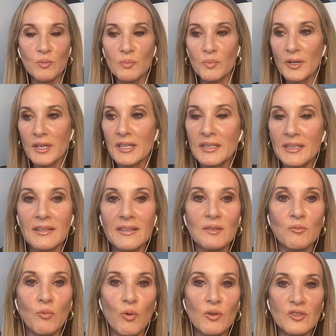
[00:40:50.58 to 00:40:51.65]
Brainy that
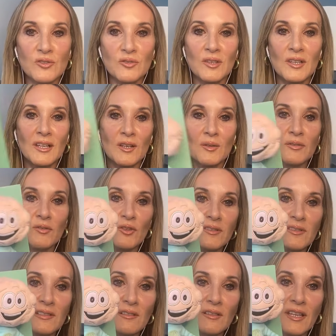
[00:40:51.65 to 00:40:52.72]
walks you. We've got this
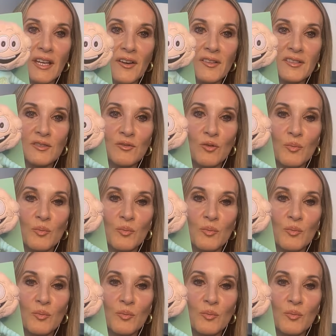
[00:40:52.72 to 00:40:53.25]
little character called